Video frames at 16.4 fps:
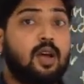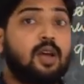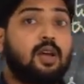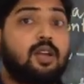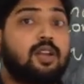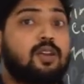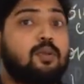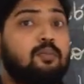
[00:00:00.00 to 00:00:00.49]

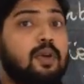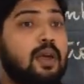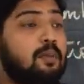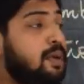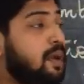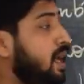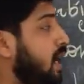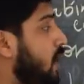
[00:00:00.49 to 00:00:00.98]

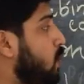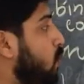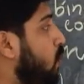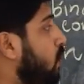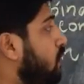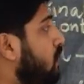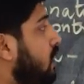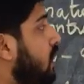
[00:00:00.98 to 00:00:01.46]
It
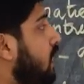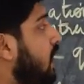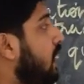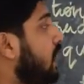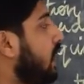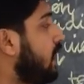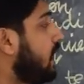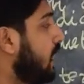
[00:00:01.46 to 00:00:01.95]

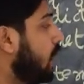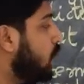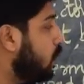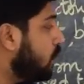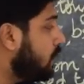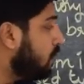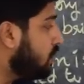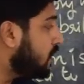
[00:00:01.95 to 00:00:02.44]

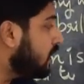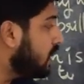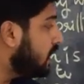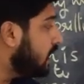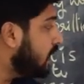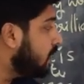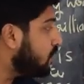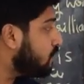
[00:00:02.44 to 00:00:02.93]
was
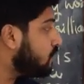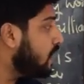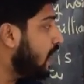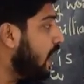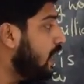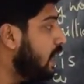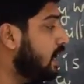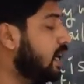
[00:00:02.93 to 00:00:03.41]

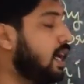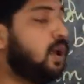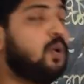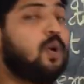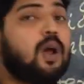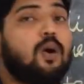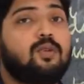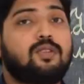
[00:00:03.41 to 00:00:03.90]
snarling
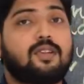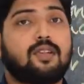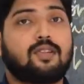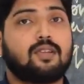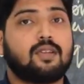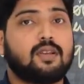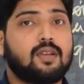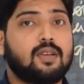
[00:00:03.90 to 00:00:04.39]
around
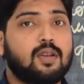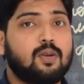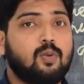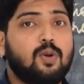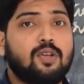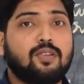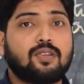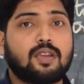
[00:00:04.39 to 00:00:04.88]
houses.
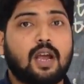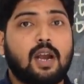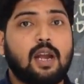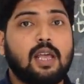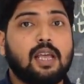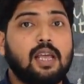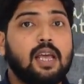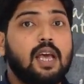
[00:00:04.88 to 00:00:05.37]
What is
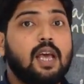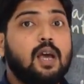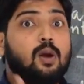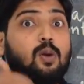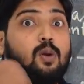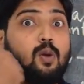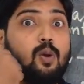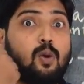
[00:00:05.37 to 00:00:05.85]

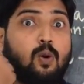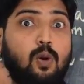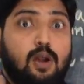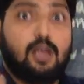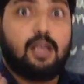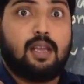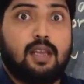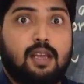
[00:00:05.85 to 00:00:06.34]
snarling?
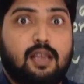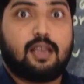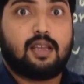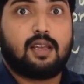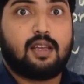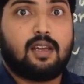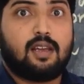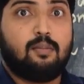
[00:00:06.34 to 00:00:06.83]
Growling.
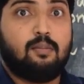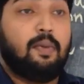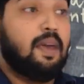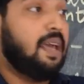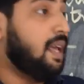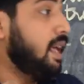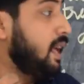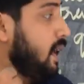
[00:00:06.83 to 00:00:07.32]

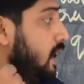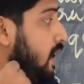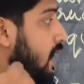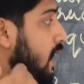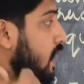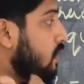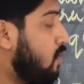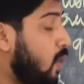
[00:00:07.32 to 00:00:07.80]

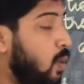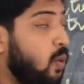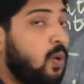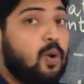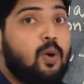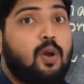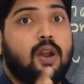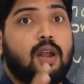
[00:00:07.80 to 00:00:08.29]
Making sound
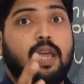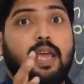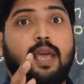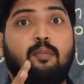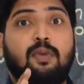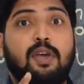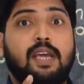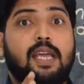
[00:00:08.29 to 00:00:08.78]
or
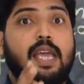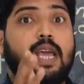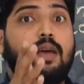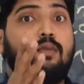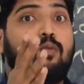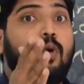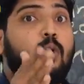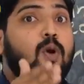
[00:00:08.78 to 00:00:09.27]
making
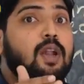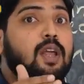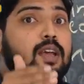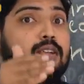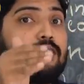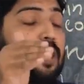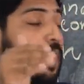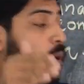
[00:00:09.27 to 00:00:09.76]
a
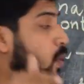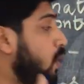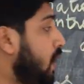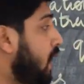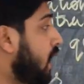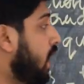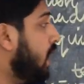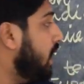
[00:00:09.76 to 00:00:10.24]
warning
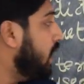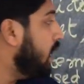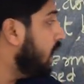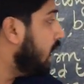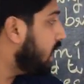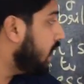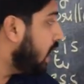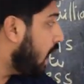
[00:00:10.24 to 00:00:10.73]
sound
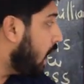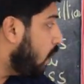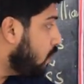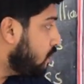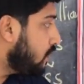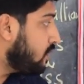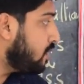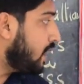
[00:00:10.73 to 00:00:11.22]
near the
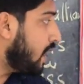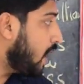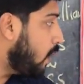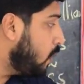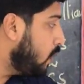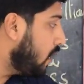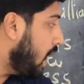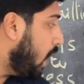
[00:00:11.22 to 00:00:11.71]
houses,
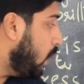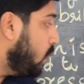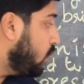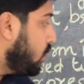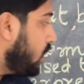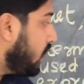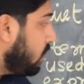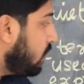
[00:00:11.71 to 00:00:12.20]
around the
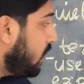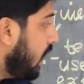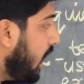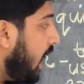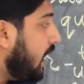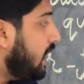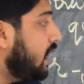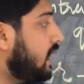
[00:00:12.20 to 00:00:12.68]
houses
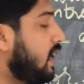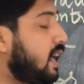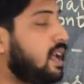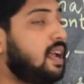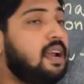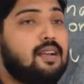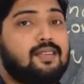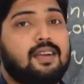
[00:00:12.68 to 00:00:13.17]
and the
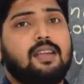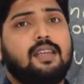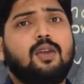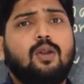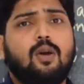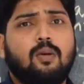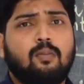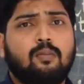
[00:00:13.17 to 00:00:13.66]
jungle side.
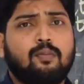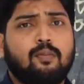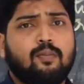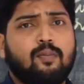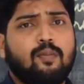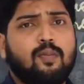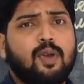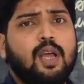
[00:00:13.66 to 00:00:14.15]
You
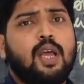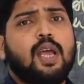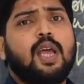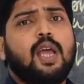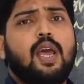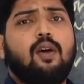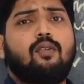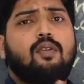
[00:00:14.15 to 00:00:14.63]
know,
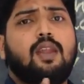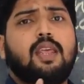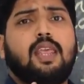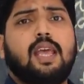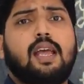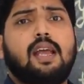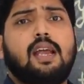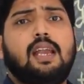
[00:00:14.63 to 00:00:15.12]
every
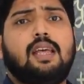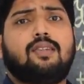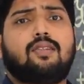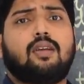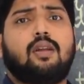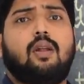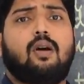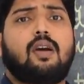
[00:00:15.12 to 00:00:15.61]
jungle is
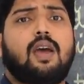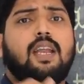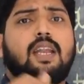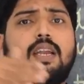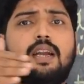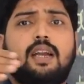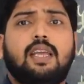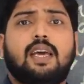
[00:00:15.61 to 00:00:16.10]

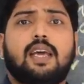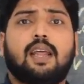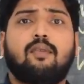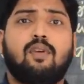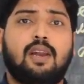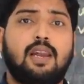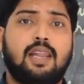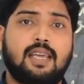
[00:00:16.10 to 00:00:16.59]
located near a
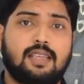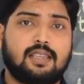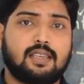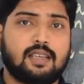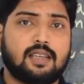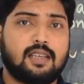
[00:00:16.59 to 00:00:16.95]
village.